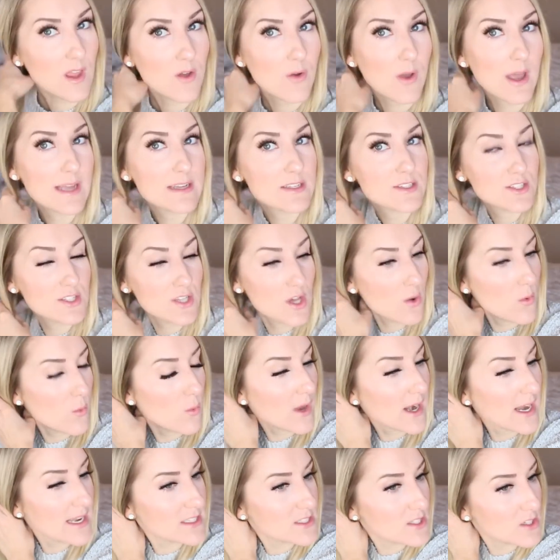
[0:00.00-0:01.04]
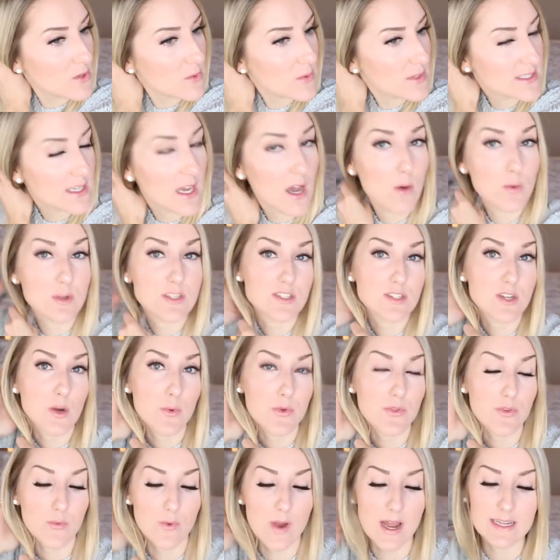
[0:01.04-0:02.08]
Okay, so what I do is I always start
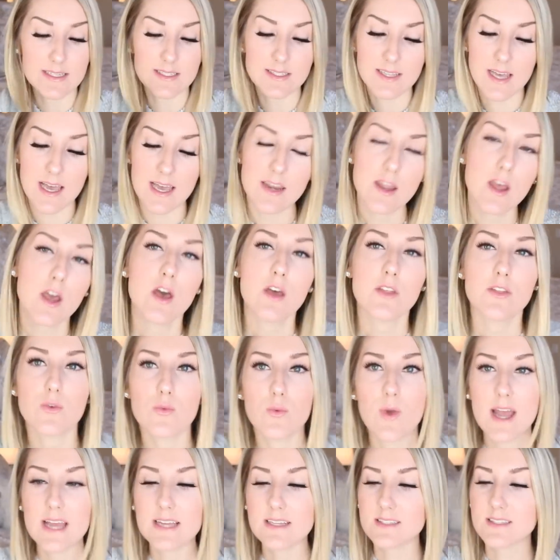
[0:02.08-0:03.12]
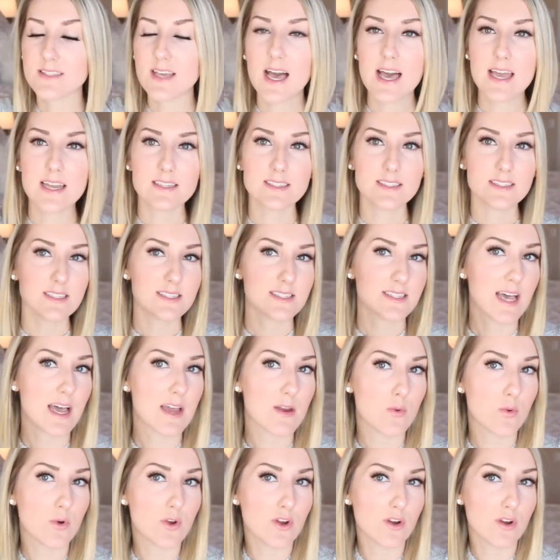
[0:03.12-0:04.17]
with the right side. The right side is the
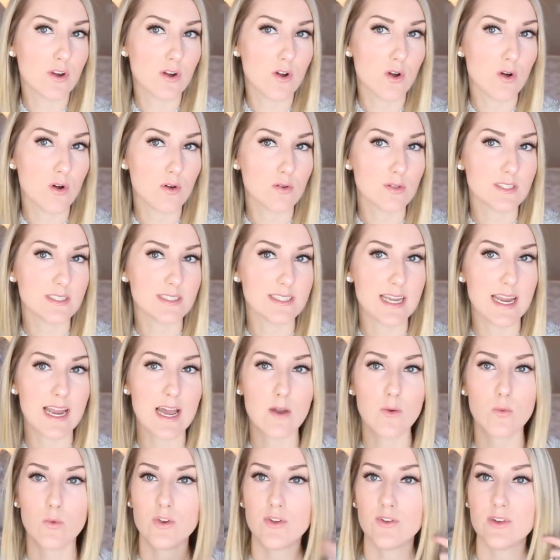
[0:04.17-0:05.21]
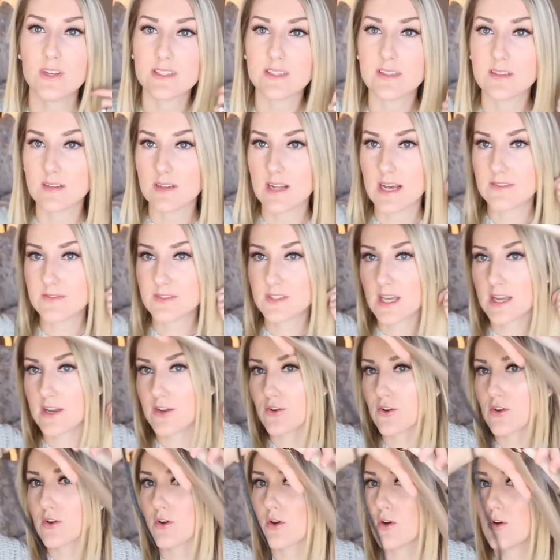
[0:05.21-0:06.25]
side where you're gonna hold it down. When you get to the left side,
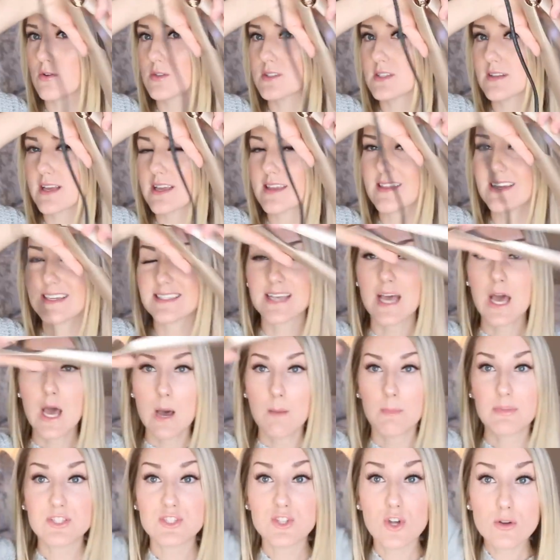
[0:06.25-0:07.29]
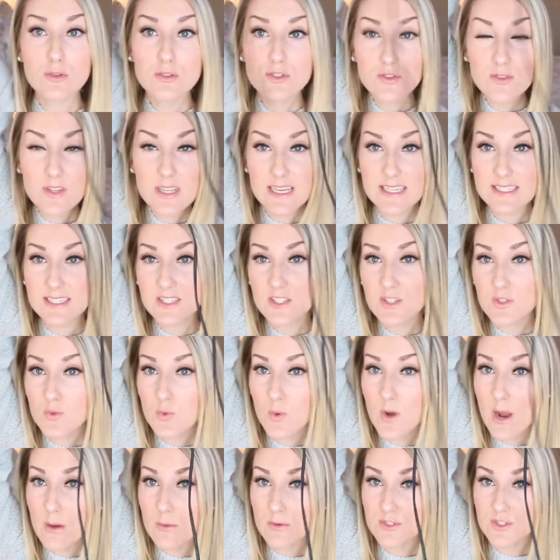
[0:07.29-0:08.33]
you're gonna hold it like this. But don't do this. This
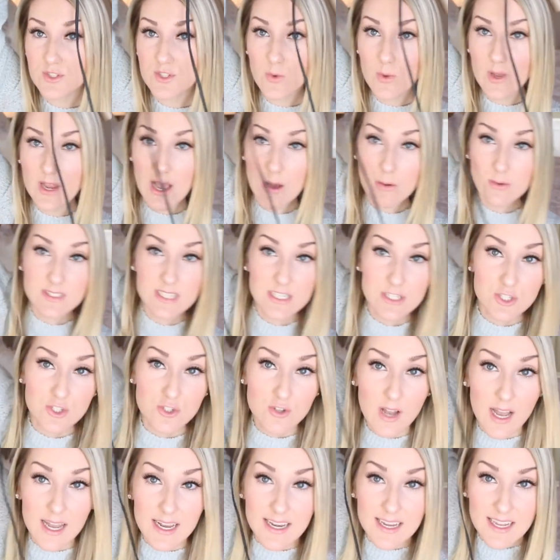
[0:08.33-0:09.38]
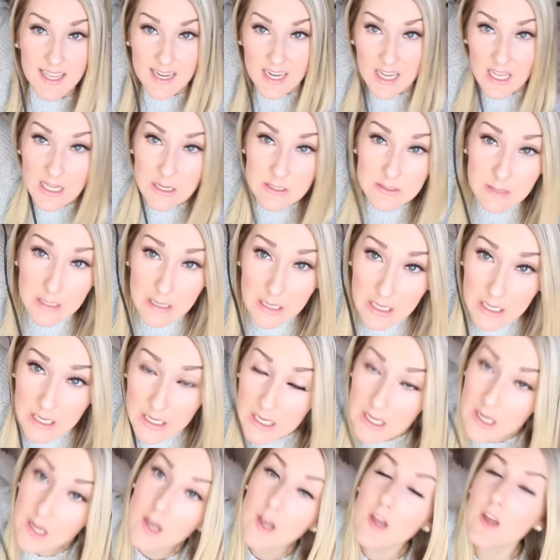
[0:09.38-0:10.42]
is what I was doing. I was like trying to get it. I'm like,
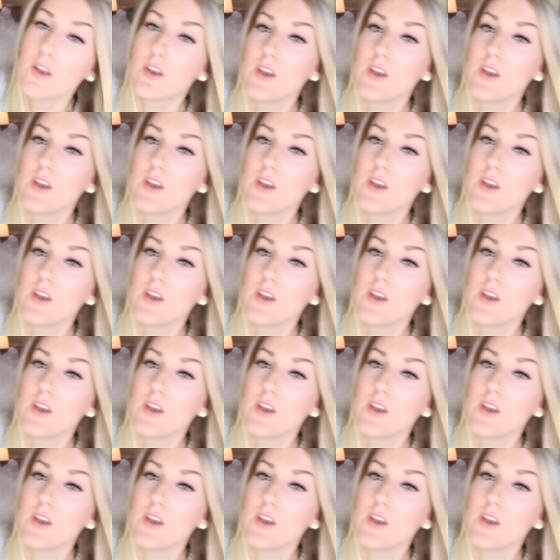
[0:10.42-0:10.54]
ugh.